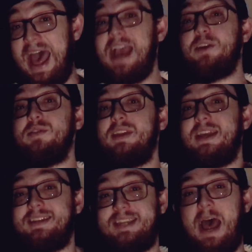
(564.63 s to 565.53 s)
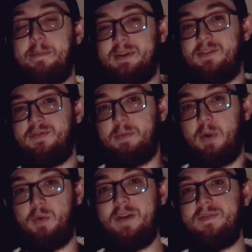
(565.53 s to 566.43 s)
actually adapted from a
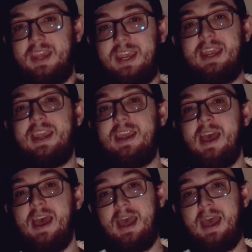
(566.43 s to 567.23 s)
riff that he